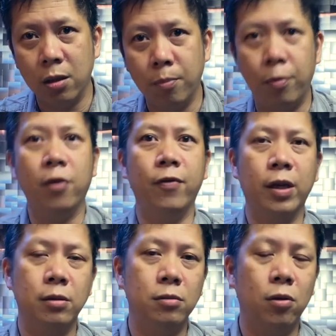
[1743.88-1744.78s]
perfect
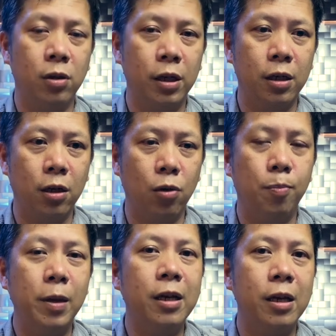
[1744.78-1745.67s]
or they're
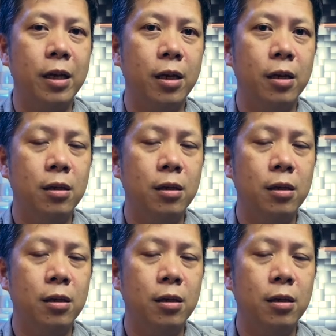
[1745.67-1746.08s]
completely